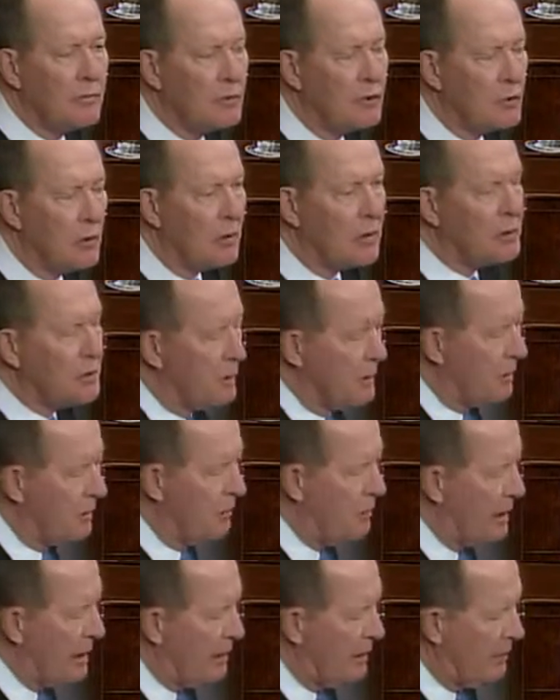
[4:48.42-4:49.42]
Georgia,
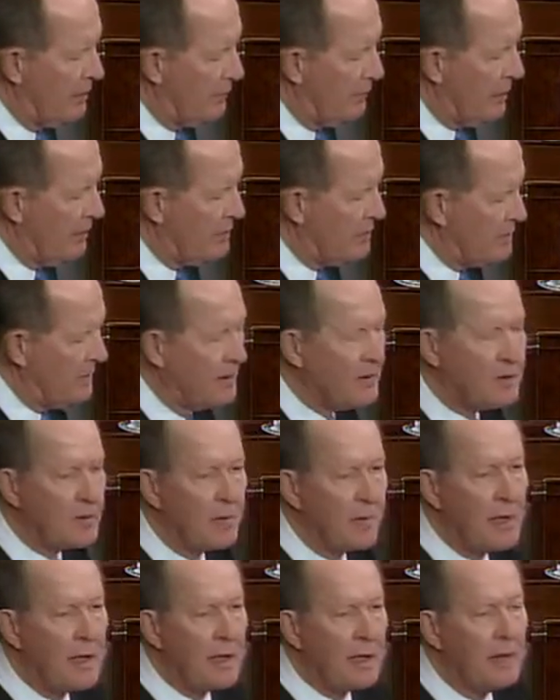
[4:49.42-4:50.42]
while he's been
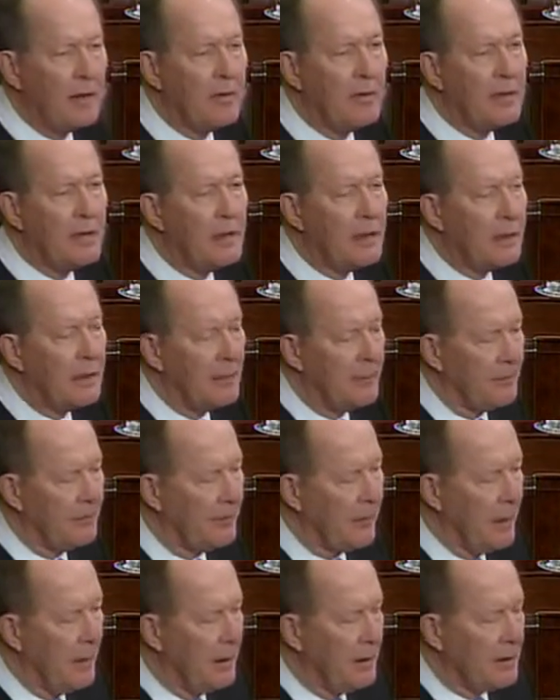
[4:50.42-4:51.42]
speaking, the
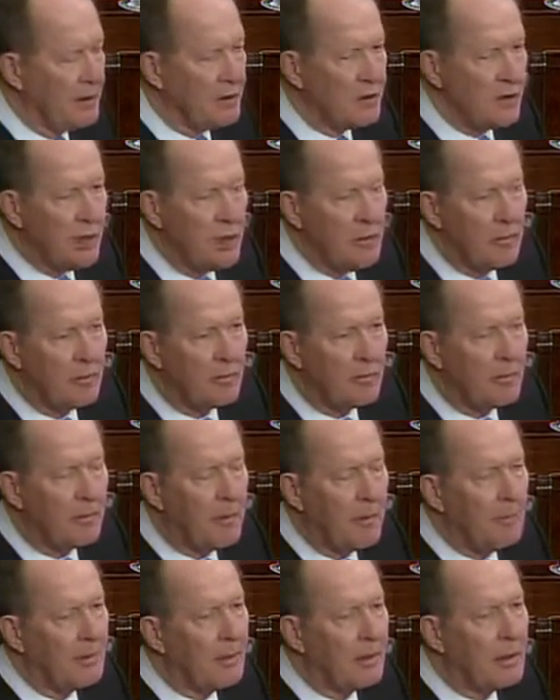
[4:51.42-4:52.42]
senior
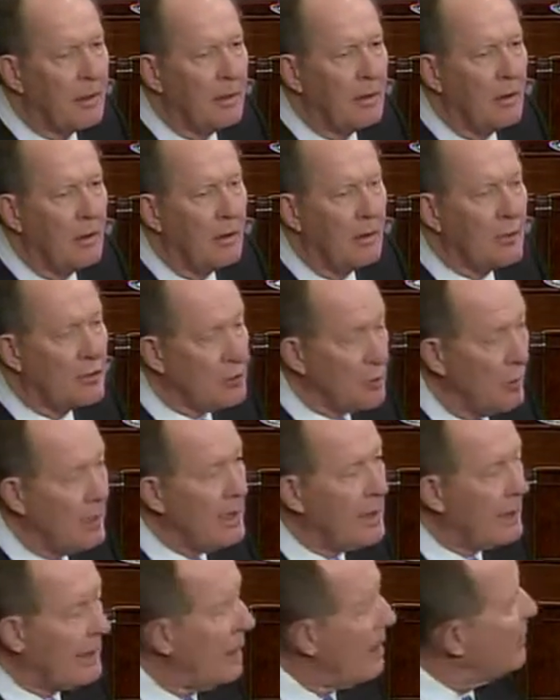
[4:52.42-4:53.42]
Republican on the Joint
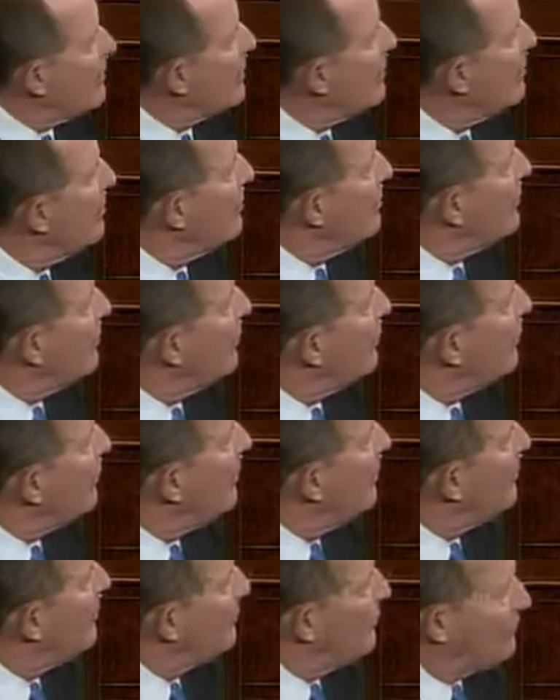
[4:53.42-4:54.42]
Economic Committee has
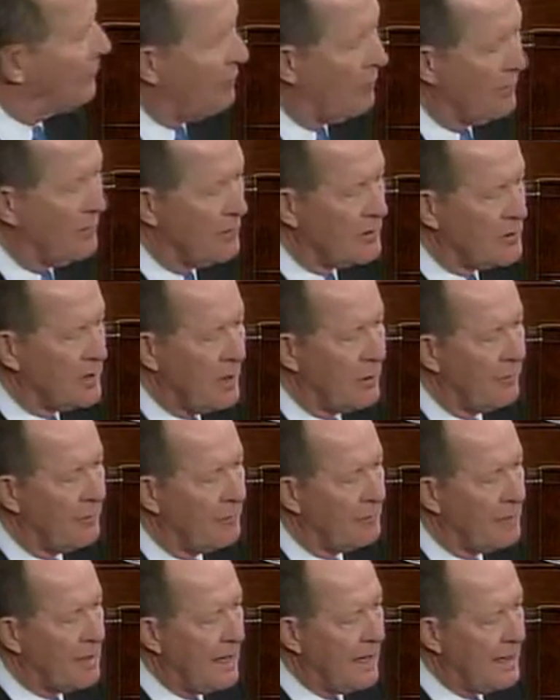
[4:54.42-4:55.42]
come to the floor, the senator
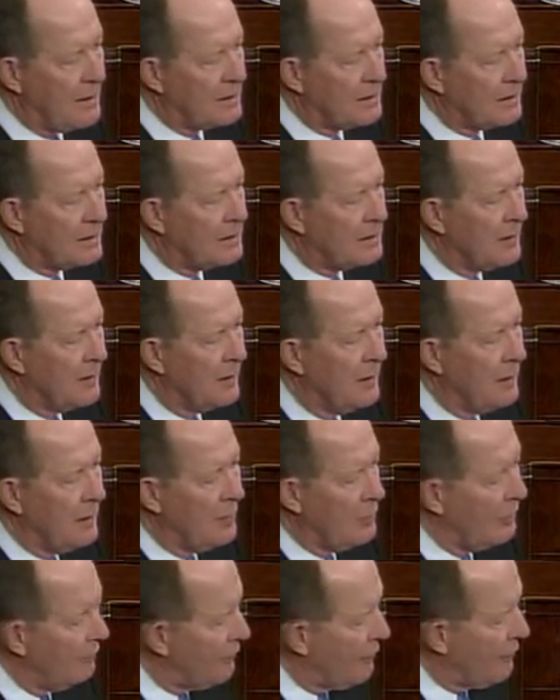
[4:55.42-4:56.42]
from Kansas.
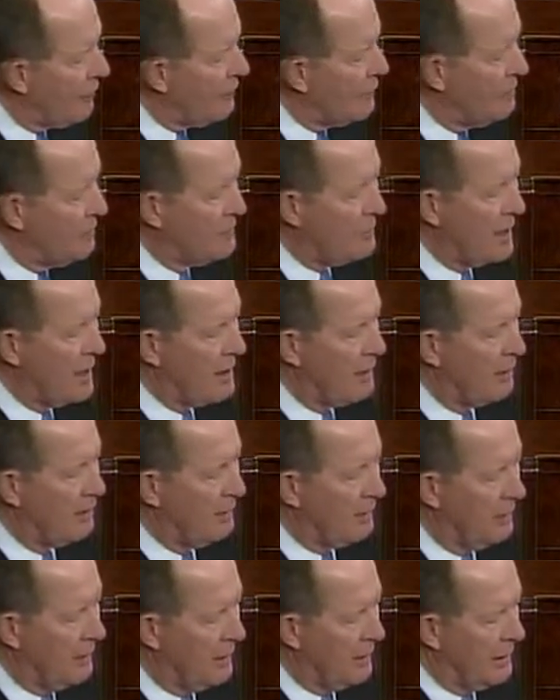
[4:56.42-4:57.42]
You've heard
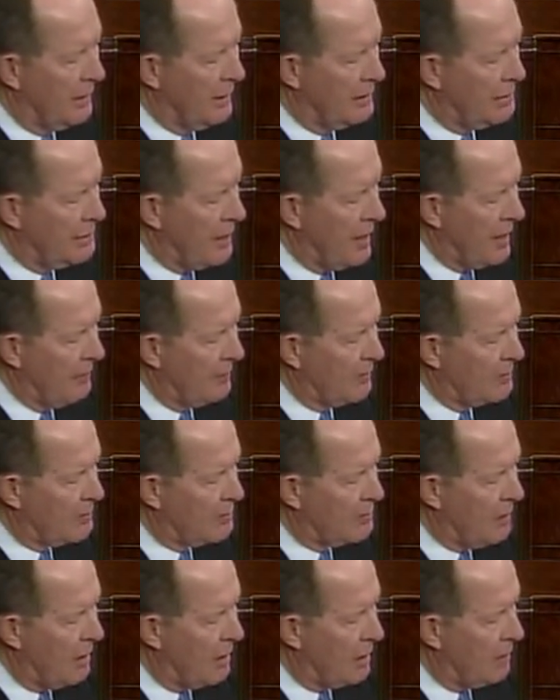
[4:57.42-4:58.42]
Senator
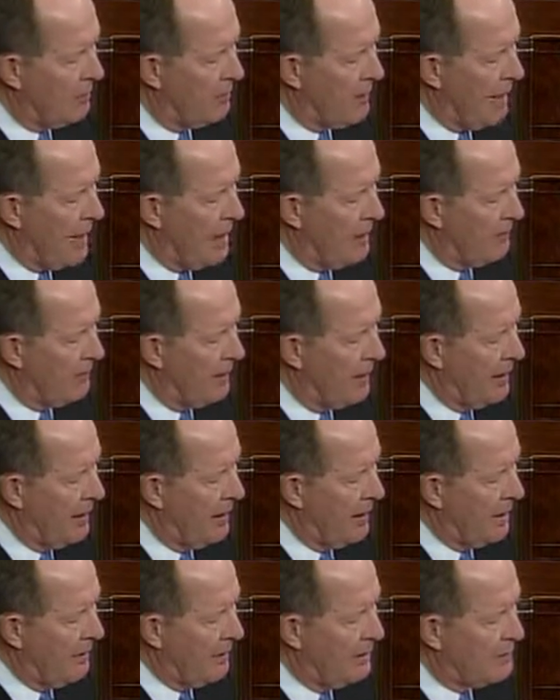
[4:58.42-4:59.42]
Chambliss talk about
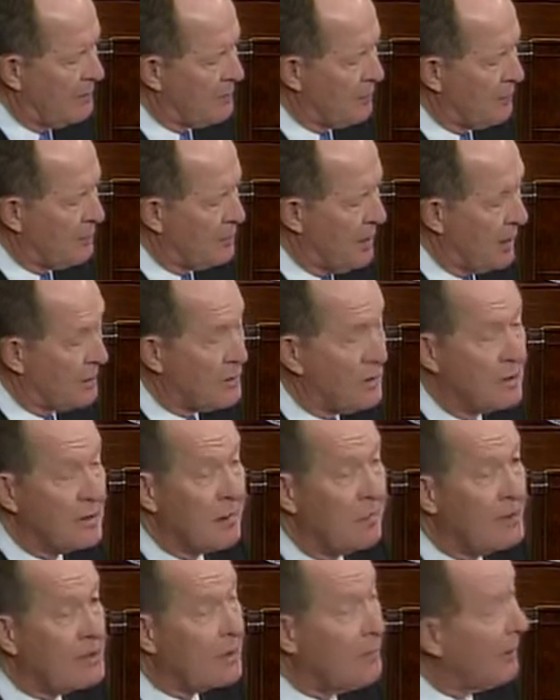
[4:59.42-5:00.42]
these projections.
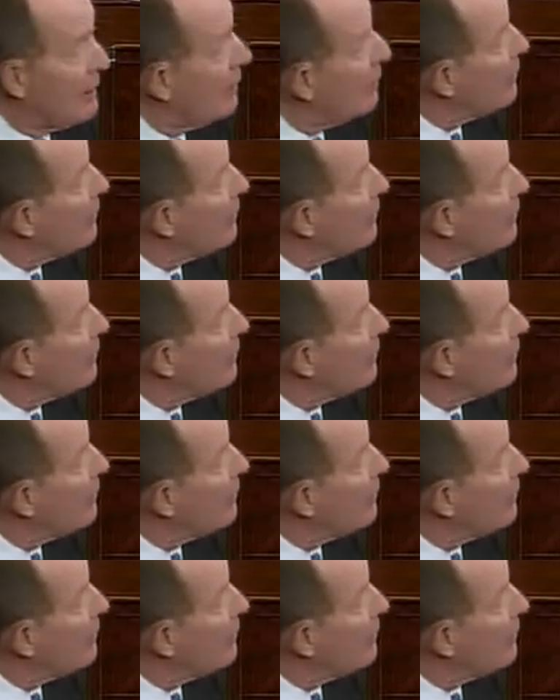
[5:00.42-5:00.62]
It must be a little